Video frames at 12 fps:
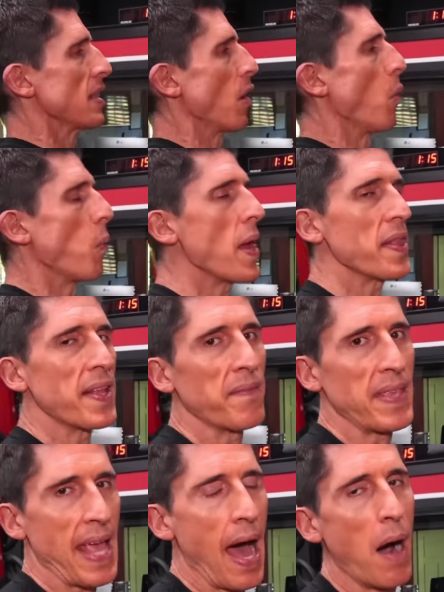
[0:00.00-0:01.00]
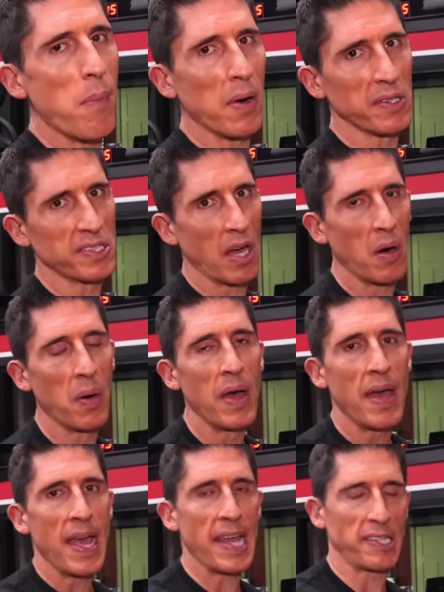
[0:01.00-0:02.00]
The width of the elbows though
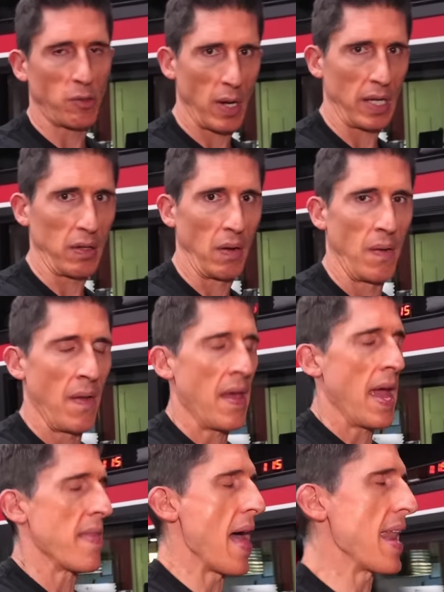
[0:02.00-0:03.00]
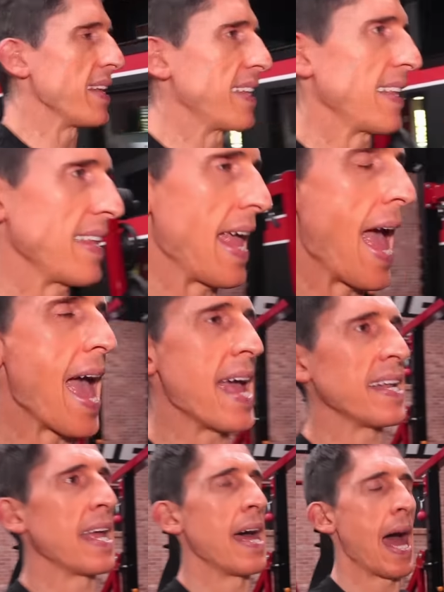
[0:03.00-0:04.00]
is critical. And that is at the
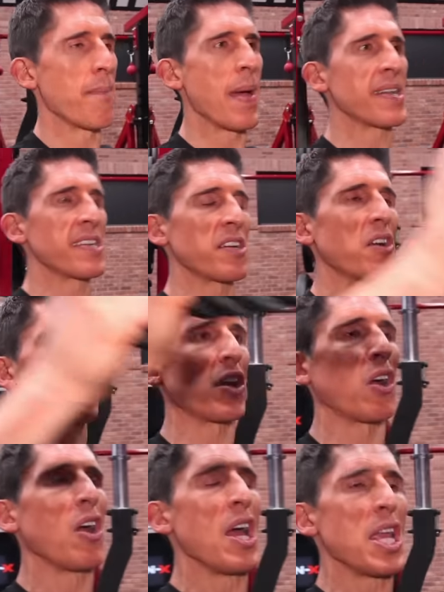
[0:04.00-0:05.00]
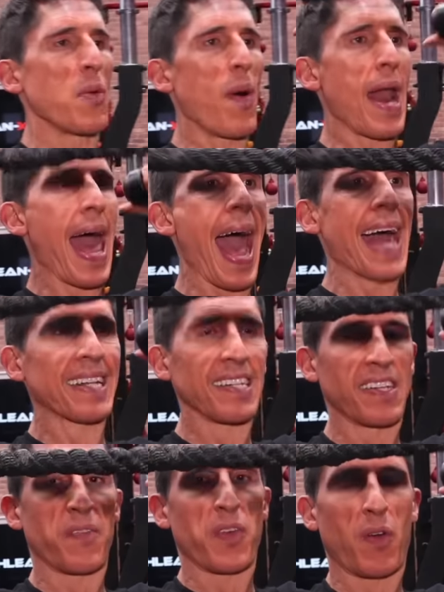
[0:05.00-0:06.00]
end, I mentioned earlier, you wanna act
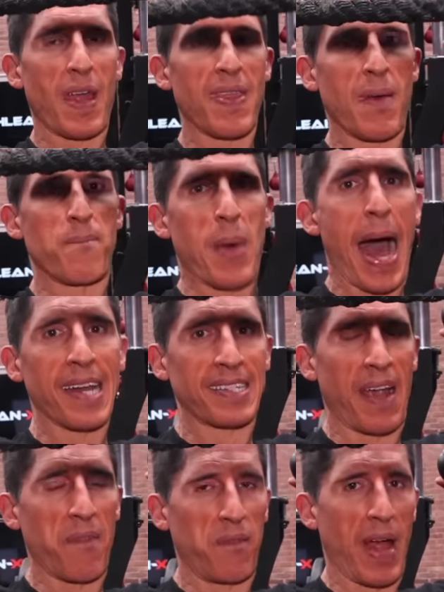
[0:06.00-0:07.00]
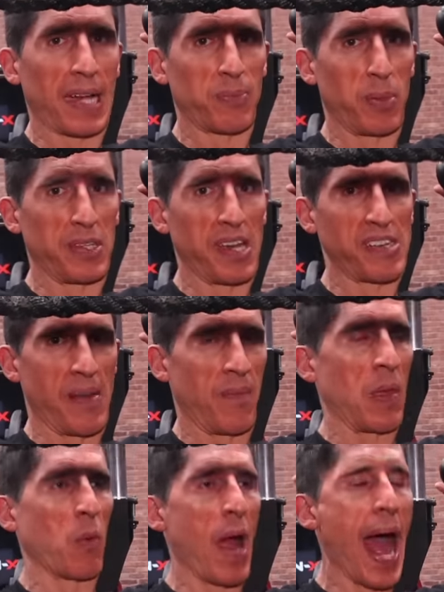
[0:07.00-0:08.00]
as if you're in the bicep flex position,
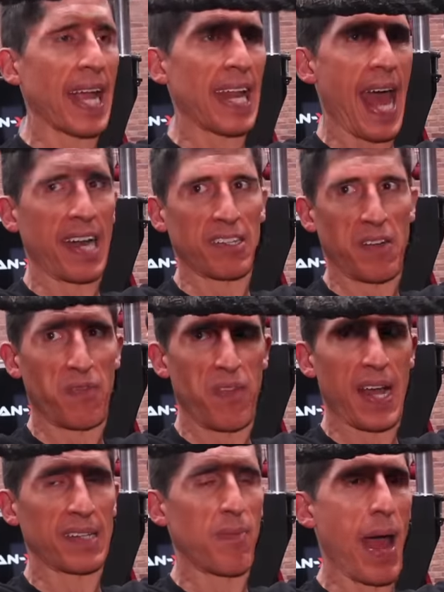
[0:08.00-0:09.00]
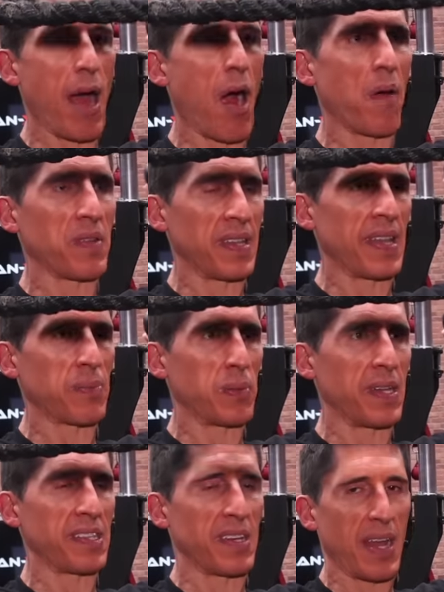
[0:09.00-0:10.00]
where I could actually flex my arms in this
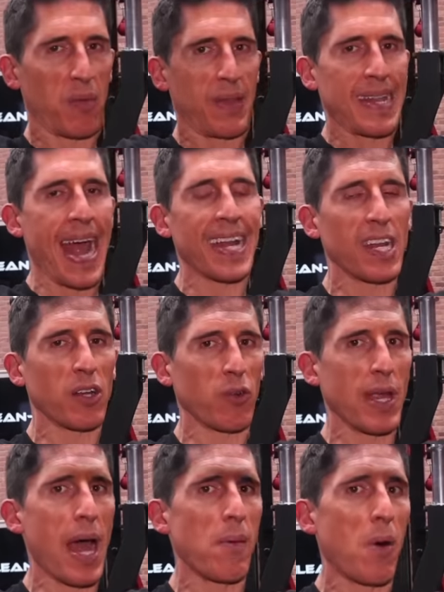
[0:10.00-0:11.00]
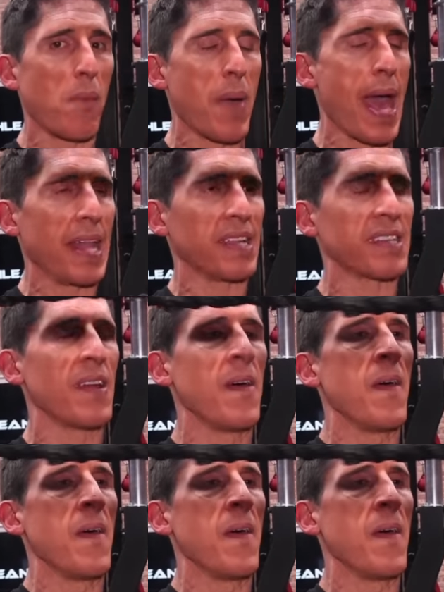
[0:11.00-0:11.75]
position here with 90 degree elbow bends.